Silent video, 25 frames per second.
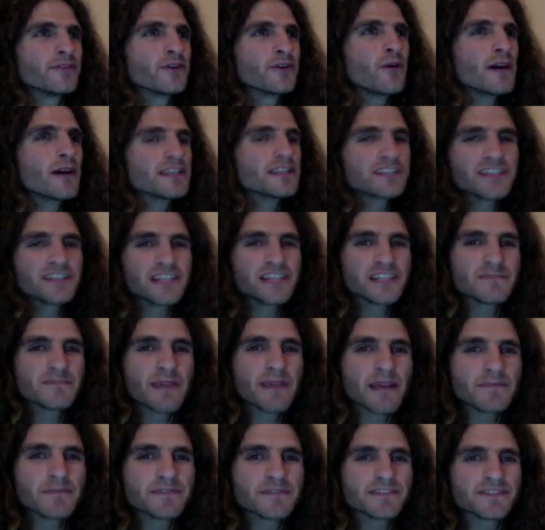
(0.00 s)
the question
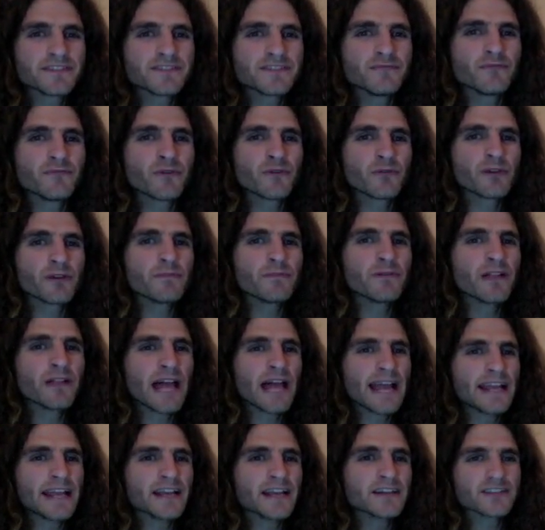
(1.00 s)
is, babe, were we
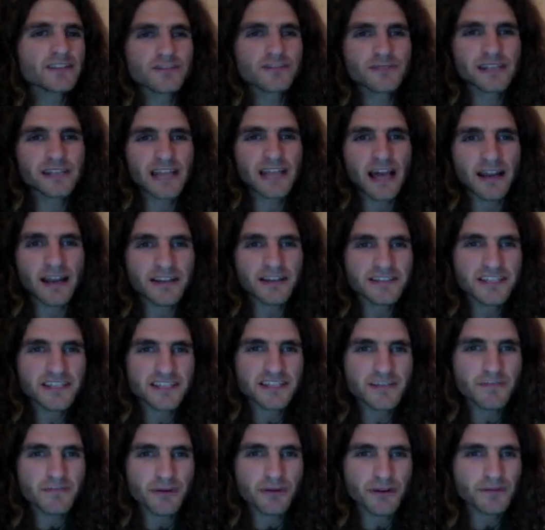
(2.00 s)
planning on doing an
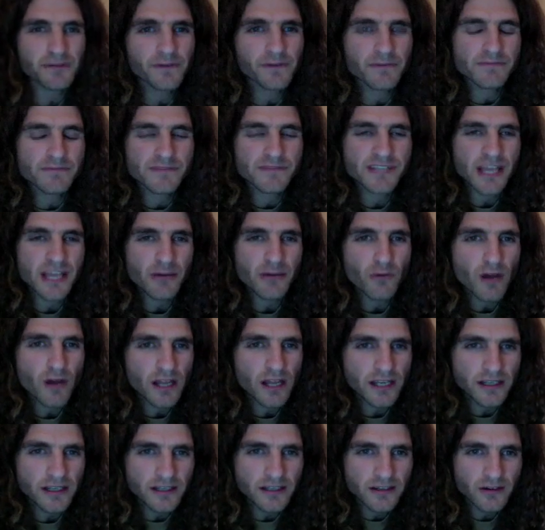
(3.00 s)
unassisted birth from day
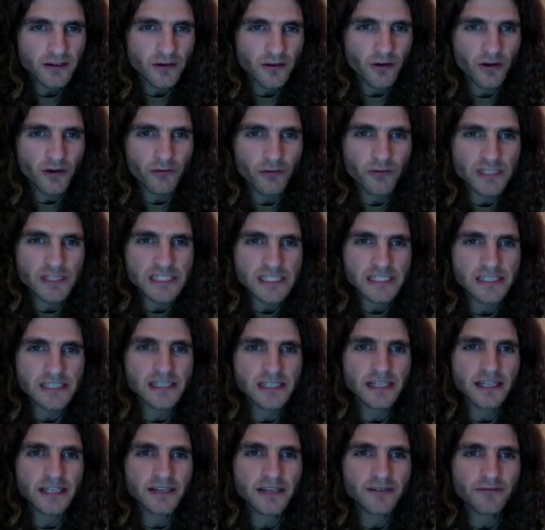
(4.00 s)
one? Or
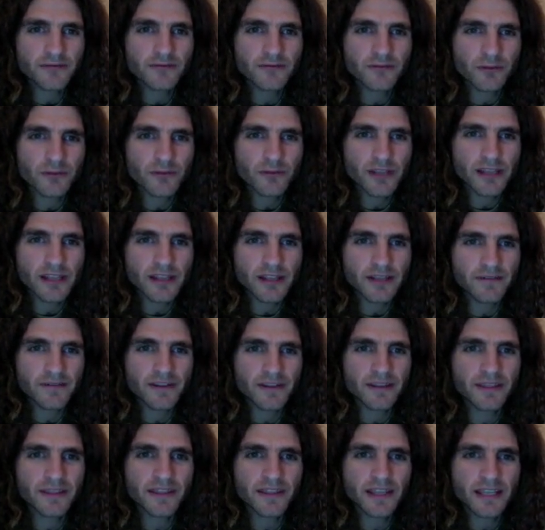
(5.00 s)
were we
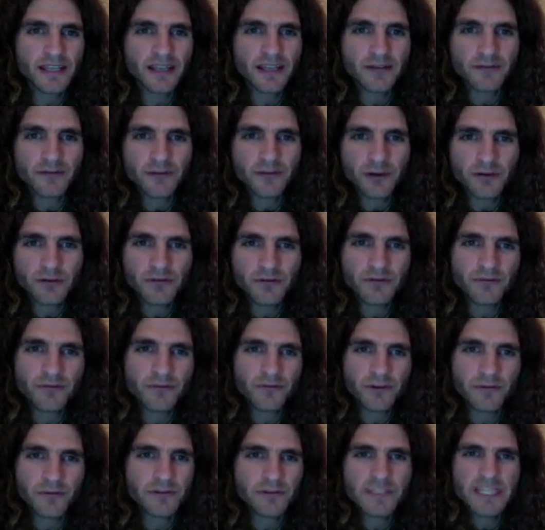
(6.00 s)
even thinking?
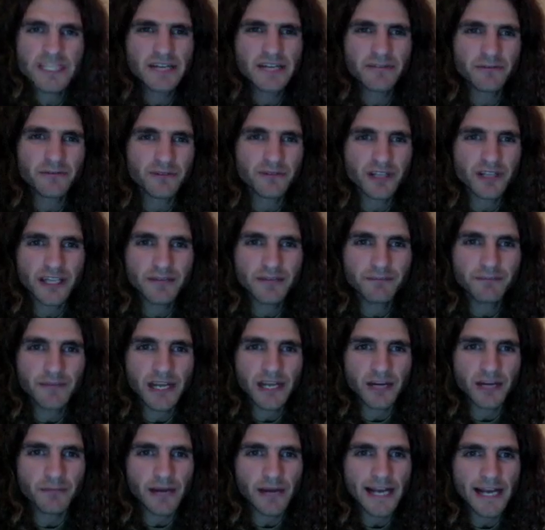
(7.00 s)
We just never really
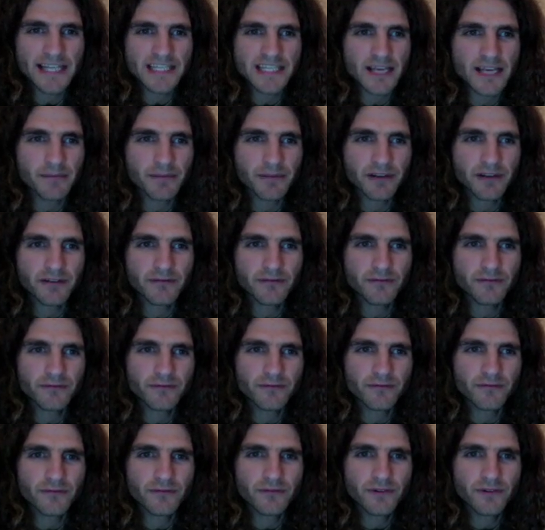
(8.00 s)
made our minds up. And